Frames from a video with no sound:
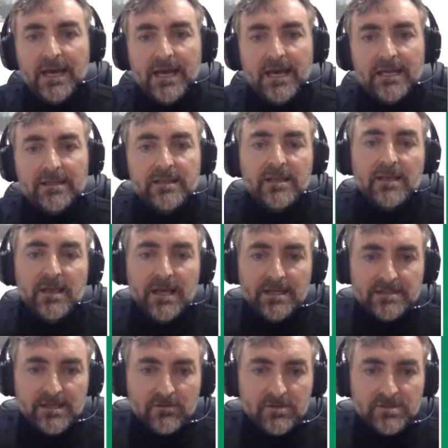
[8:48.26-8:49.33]
And
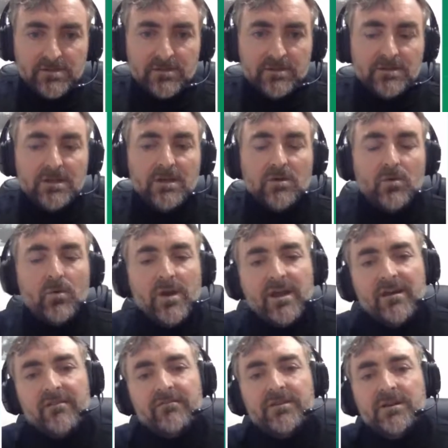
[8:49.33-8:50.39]
as a result, we
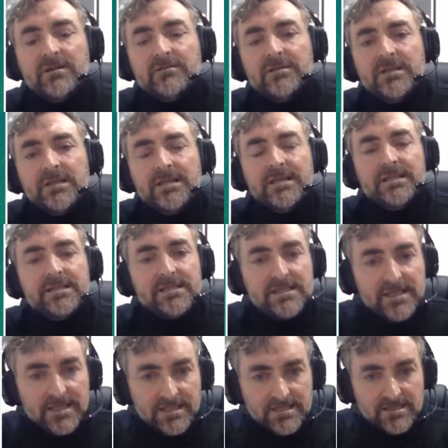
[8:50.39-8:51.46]
have done
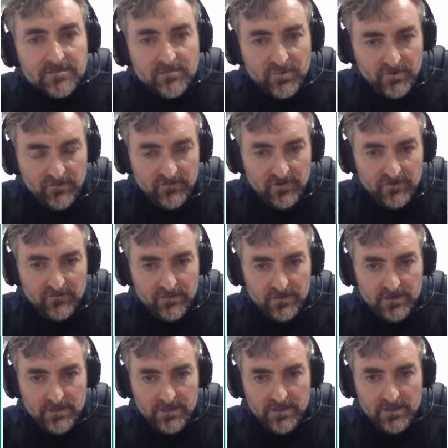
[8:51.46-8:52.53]
six proof of
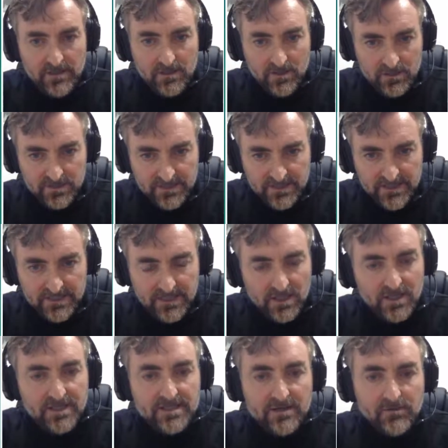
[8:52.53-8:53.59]
uh, concept
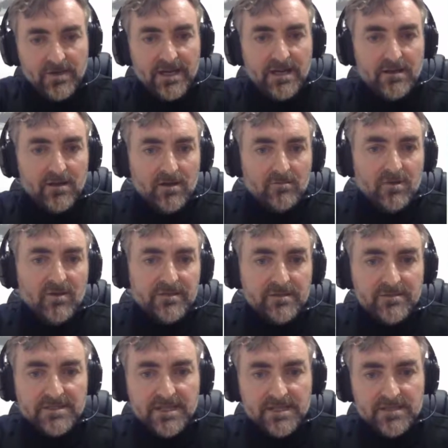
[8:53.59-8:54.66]
in the realm um, of
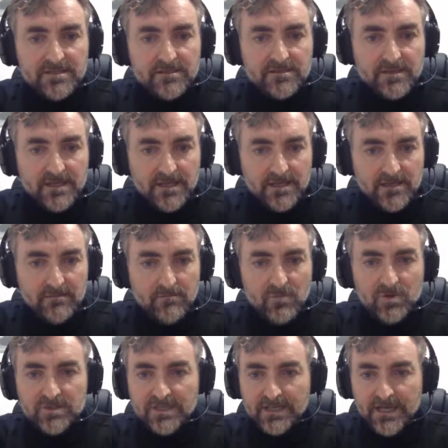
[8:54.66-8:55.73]
optimization and
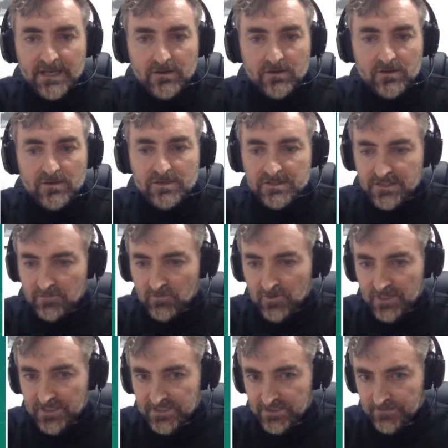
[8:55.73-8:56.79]
Monte Carlo
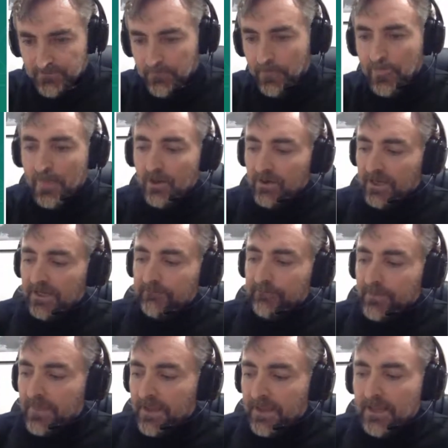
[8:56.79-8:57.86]
simulation. Okay.
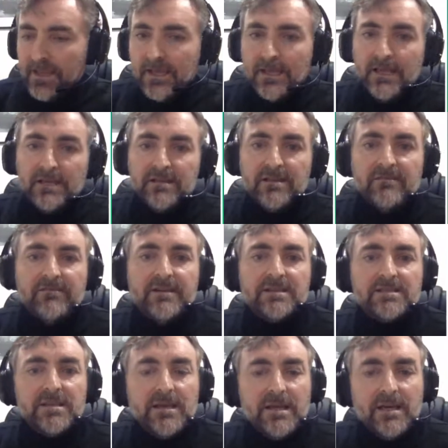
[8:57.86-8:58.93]
The
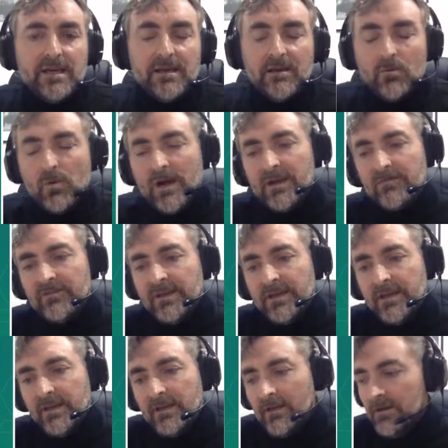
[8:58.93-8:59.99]
first uh, one of
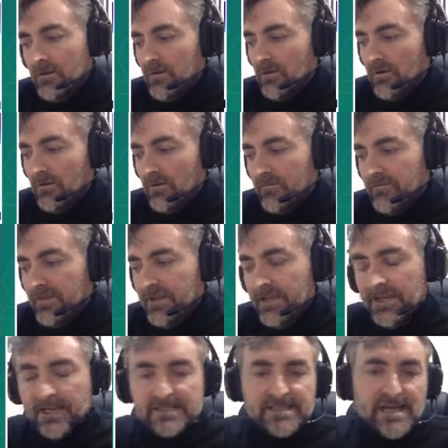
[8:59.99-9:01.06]
the, of
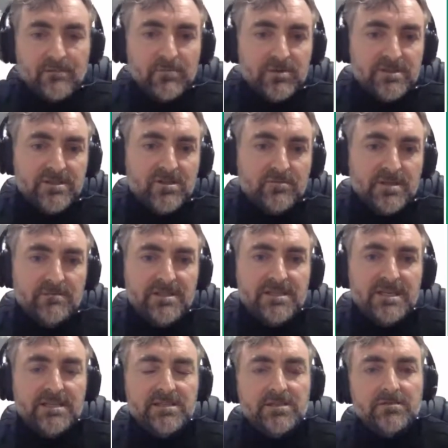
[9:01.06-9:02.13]
the examples in
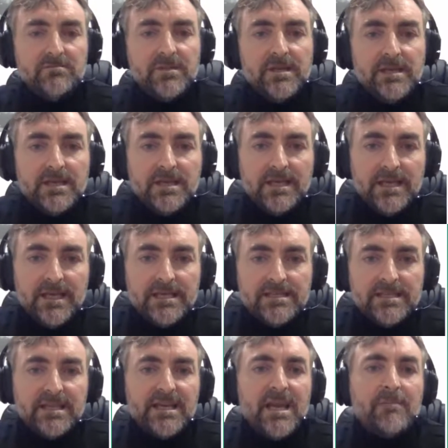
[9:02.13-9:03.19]
optimization is
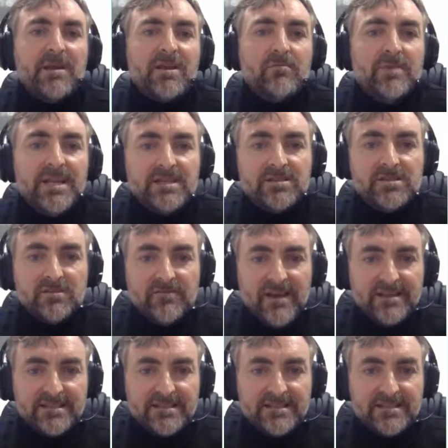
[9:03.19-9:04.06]
the dynamic combination of